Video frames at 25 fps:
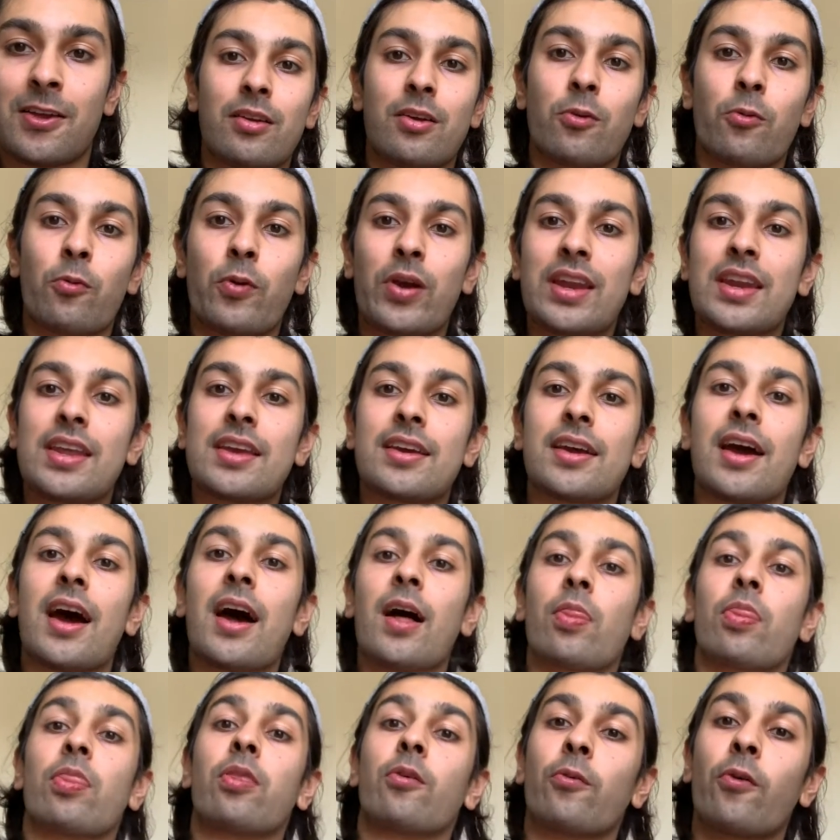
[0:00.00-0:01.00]
When he
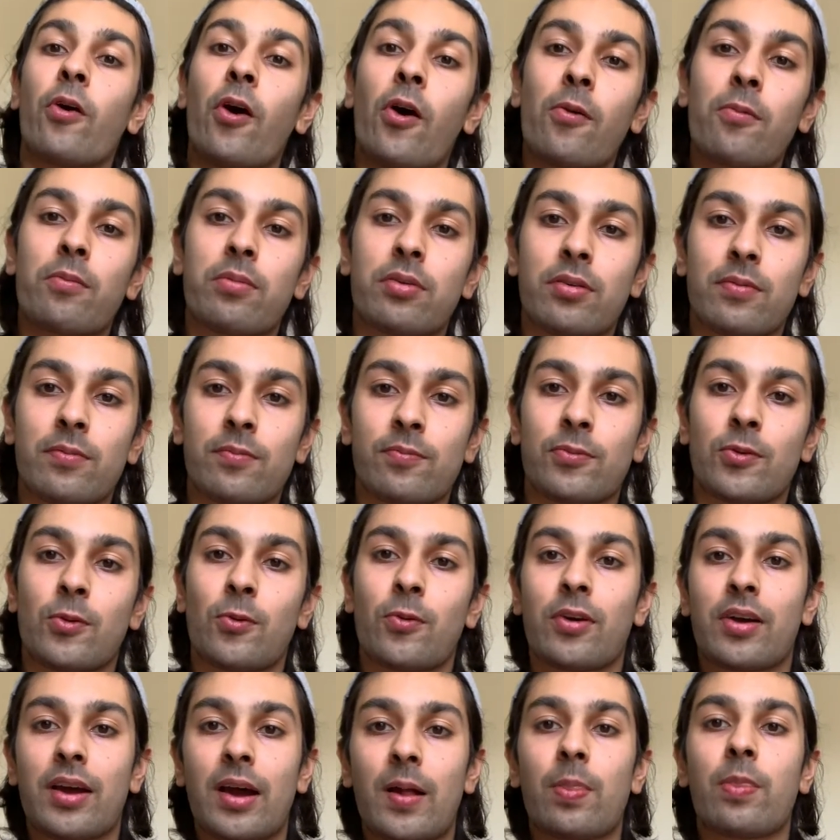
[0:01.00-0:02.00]
cut the rope, or
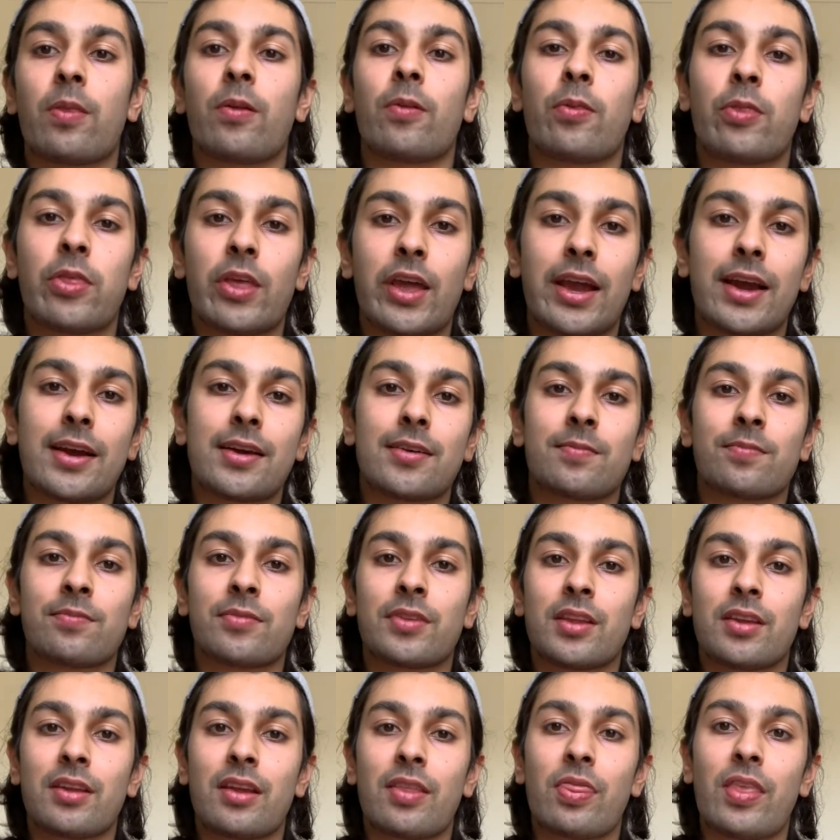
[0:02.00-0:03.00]
cut the thing,
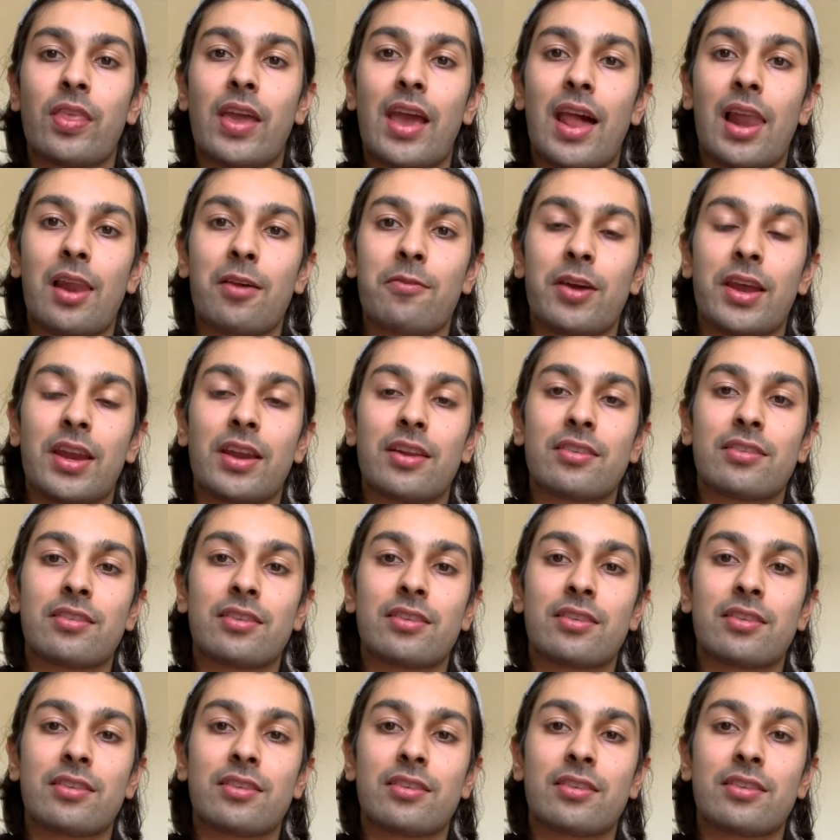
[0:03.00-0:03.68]
the elevator